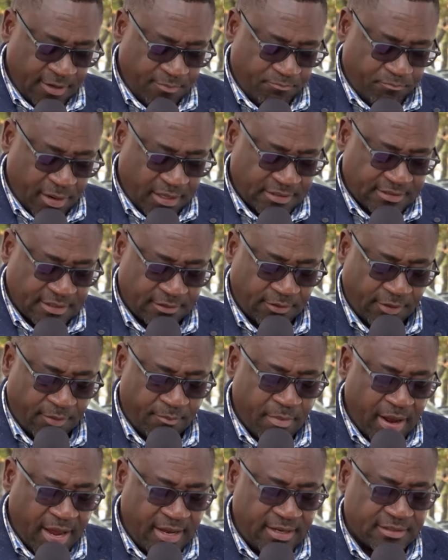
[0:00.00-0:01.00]
in person
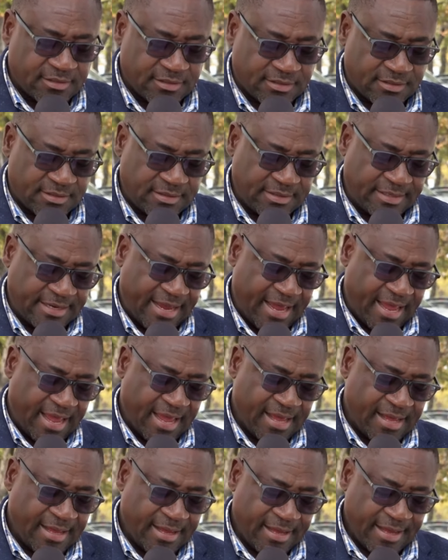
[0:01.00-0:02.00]
remains
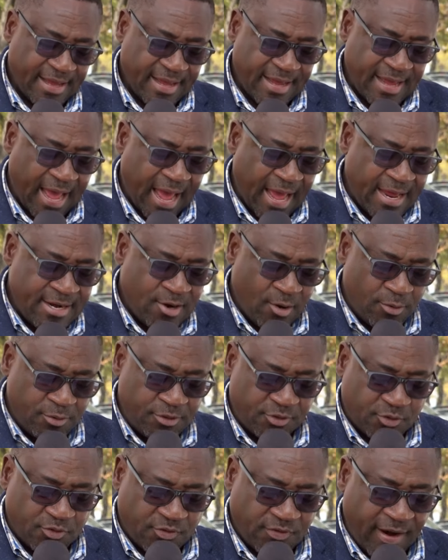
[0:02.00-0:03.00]
a
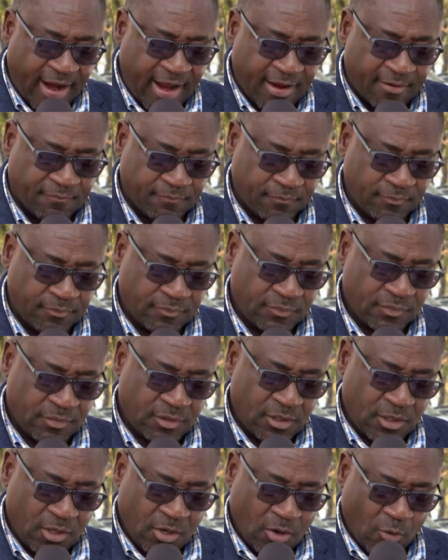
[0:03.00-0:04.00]
heinous crime
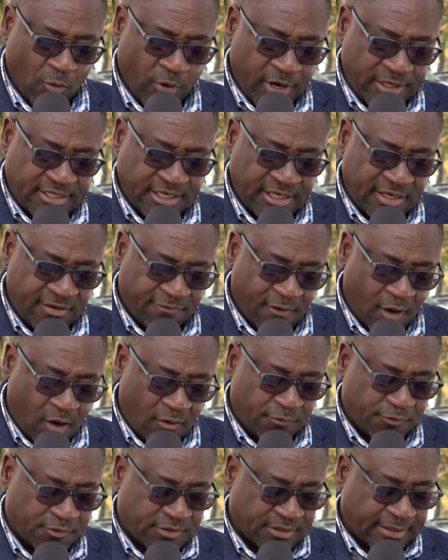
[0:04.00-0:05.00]
which
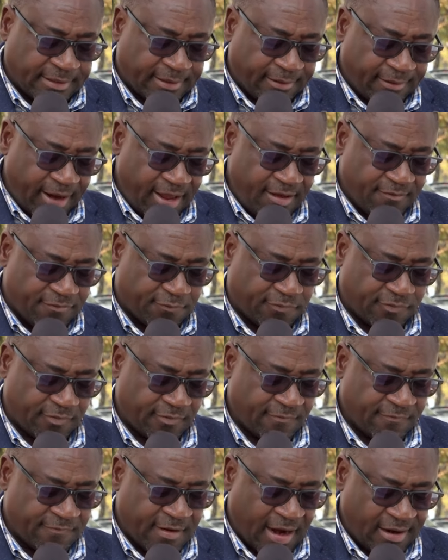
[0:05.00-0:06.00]
involves grave
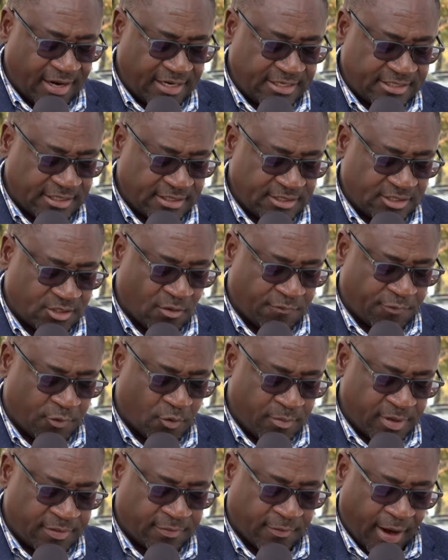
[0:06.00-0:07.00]
violations of
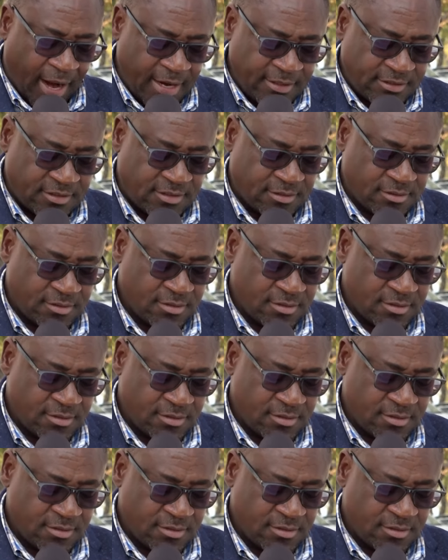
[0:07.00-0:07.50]
human rights,